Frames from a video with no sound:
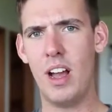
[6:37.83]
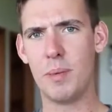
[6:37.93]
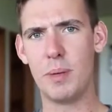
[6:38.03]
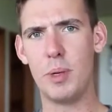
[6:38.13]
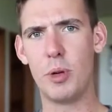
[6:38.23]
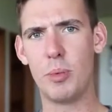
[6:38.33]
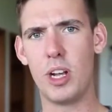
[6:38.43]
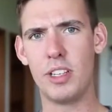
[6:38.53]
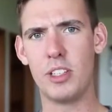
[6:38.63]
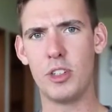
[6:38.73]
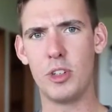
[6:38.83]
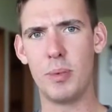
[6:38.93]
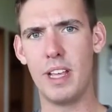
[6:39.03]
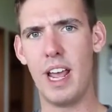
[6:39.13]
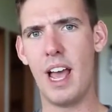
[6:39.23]
computer processors,
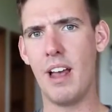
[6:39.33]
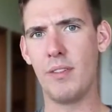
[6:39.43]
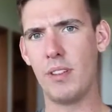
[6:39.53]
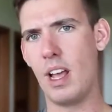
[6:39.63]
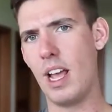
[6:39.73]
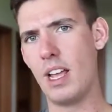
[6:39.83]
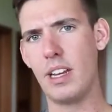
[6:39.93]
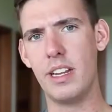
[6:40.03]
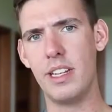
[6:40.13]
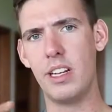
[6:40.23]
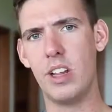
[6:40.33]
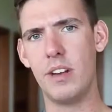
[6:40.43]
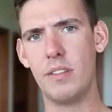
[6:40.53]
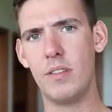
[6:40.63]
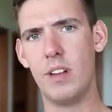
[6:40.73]
but they have, I did a lot
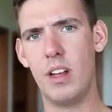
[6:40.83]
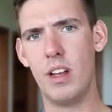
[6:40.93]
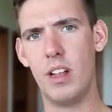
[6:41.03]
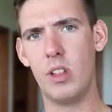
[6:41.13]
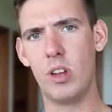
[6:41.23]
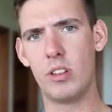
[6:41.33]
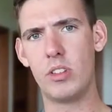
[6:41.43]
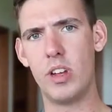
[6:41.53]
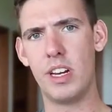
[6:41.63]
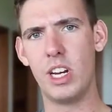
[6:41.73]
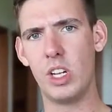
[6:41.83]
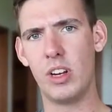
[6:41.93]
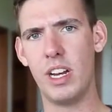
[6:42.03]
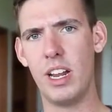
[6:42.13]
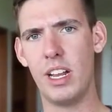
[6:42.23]
of studying and
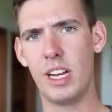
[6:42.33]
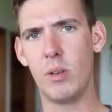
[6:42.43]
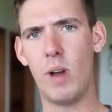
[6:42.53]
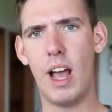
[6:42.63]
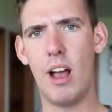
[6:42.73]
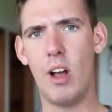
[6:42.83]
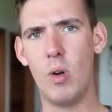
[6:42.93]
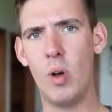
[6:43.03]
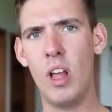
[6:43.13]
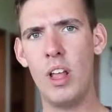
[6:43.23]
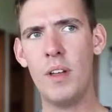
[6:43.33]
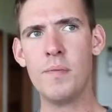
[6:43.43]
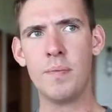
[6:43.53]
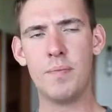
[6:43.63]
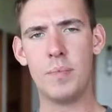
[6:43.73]
looking at like how
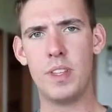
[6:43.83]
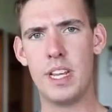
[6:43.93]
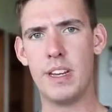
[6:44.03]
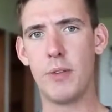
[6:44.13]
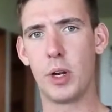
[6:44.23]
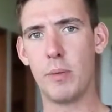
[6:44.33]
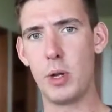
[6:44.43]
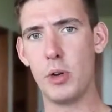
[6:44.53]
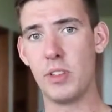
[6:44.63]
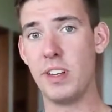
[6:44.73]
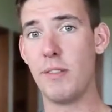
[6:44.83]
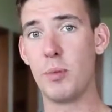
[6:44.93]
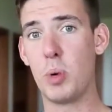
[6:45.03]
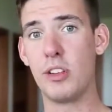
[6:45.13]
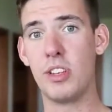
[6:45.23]
the different computers and the
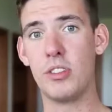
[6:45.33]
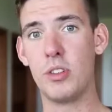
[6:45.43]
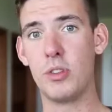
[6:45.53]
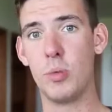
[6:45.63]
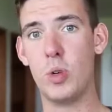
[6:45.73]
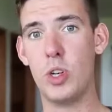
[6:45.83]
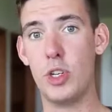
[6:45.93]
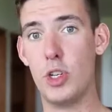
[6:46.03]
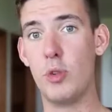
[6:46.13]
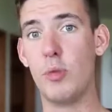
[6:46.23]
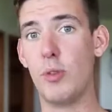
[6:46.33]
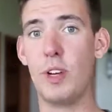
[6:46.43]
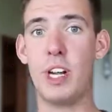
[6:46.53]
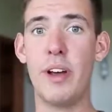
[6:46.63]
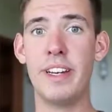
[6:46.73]
different processors would do for
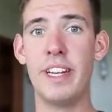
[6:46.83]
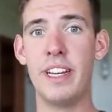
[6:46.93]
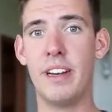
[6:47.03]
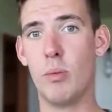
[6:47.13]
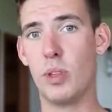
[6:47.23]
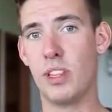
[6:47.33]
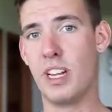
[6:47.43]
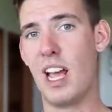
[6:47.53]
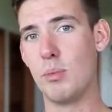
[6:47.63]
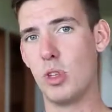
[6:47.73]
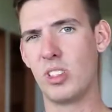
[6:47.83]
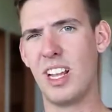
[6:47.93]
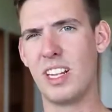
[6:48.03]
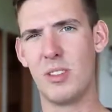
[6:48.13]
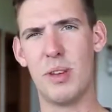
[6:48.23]
video editing and what the times looked
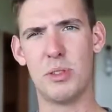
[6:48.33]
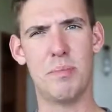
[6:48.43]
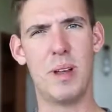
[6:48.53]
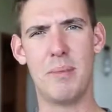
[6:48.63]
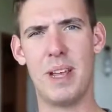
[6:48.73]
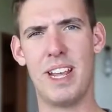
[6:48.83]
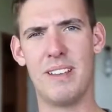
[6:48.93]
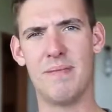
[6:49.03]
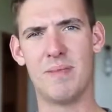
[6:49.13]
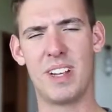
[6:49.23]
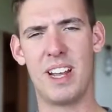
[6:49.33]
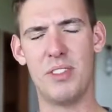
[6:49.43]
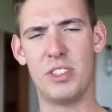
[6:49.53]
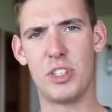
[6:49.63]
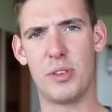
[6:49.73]
like. So that was my main kind of
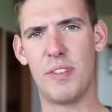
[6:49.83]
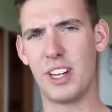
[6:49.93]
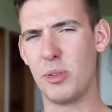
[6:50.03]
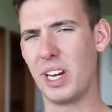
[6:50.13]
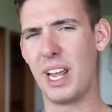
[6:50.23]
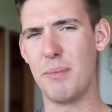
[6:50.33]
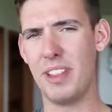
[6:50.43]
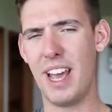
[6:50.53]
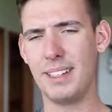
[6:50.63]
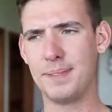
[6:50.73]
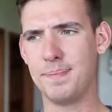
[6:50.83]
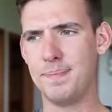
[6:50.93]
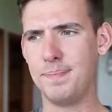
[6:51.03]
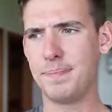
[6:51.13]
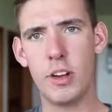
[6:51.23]
decision factor when it came to that.
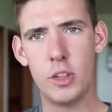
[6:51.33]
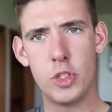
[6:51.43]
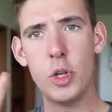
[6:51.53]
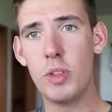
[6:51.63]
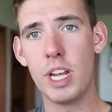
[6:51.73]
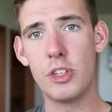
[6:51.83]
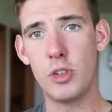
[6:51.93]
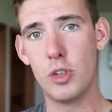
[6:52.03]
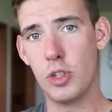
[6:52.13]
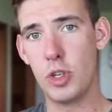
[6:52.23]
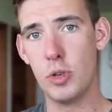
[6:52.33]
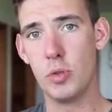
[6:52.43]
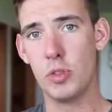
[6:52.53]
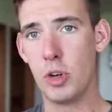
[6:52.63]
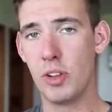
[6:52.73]
There's 2 things you should
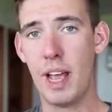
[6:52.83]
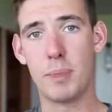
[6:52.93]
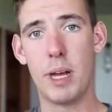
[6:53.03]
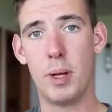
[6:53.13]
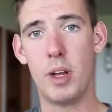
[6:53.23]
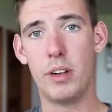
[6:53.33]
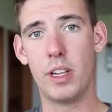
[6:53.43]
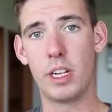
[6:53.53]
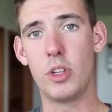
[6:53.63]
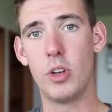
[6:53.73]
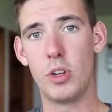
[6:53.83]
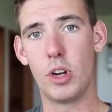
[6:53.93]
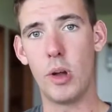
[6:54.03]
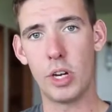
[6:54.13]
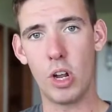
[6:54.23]
choose your laptop on. Like, so you're
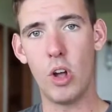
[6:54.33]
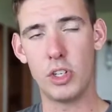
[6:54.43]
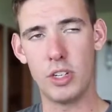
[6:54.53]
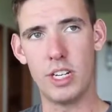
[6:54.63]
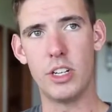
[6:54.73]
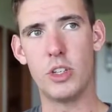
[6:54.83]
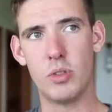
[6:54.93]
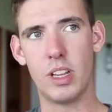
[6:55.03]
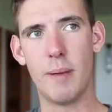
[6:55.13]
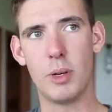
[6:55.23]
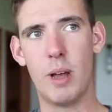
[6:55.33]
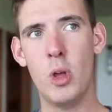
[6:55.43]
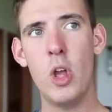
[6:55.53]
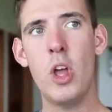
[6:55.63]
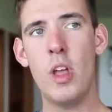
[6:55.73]
going to college, you need to choose a
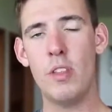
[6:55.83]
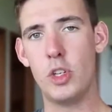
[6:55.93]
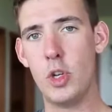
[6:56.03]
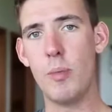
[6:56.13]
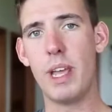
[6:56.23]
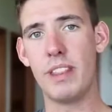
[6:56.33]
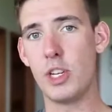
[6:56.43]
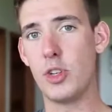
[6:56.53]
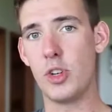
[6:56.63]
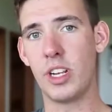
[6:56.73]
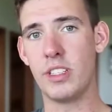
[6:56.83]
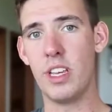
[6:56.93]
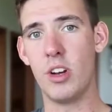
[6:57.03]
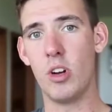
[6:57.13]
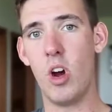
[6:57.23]
laptop. The 2 main things you should
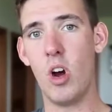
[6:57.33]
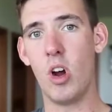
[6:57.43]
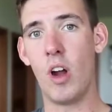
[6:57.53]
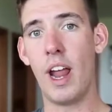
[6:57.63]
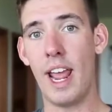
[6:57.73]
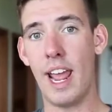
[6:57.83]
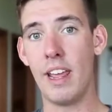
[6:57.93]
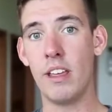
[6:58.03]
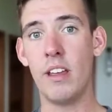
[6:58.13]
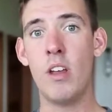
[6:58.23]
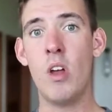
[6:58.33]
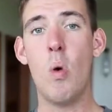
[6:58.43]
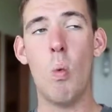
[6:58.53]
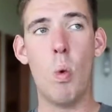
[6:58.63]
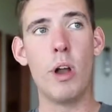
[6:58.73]
consider are, hey,
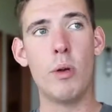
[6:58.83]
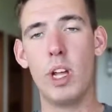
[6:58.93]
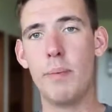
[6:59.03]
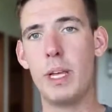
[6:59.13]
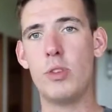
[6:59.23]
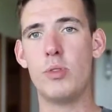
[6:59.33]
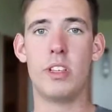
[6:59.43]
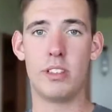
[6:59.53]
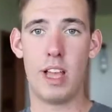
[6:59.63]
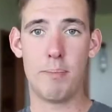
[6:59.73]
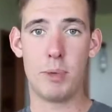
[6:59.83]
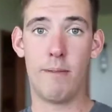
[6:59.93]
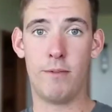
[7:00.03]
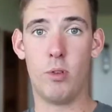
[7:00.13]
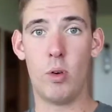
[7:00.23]
what will I be using this
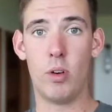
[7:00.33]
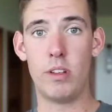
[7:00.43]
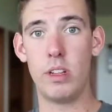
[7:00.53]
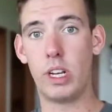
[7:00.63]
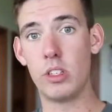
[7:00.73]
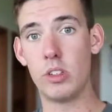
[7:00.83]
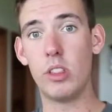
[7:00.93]
laptop for? Because